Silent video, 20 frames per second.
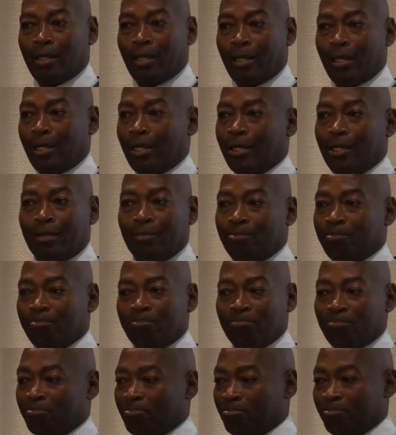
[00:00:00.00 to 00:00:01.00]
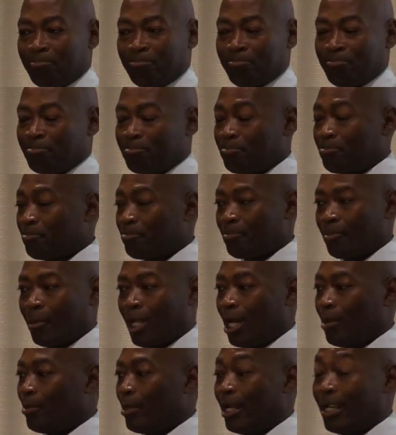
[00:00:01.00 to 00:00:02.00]
And
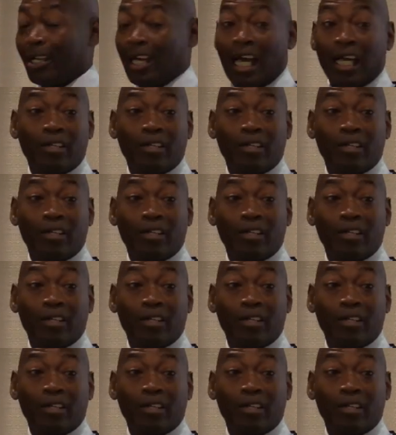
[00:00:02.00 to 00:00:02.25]
I'm like,